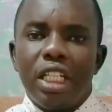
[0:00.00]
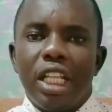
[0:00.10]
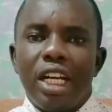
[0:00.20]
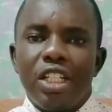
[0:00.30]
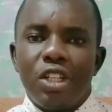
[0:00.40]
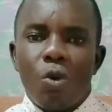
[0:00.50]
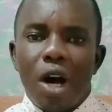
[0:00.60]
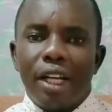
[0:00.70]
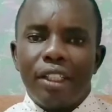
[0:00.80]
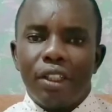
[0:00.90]
that is the
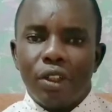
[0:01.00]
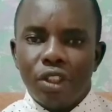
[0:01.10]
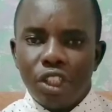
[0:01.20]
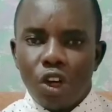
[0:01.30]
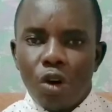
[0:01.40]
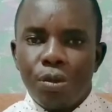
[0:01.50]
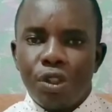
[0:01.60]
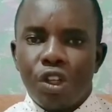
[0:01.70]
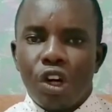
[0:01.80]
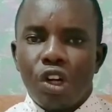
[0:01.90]
one on the
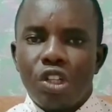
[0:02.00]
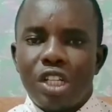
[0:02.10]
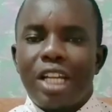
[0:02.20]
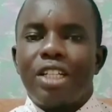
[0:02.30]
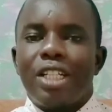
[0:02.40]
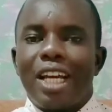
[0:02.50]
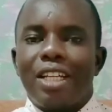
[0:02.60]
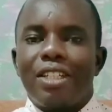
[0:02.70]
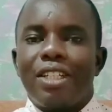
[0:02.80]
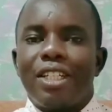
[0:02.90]
optional set
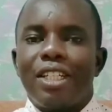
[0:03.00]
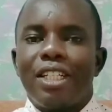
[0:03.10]
text.